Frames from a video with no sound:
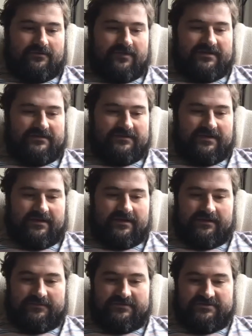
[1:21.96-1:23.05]
right. Let me
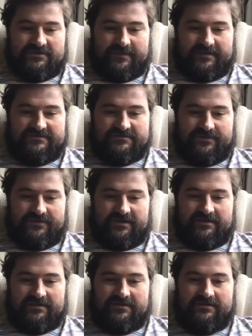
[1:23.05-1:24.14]
share my screen.
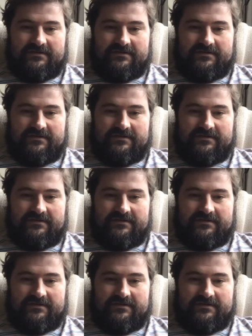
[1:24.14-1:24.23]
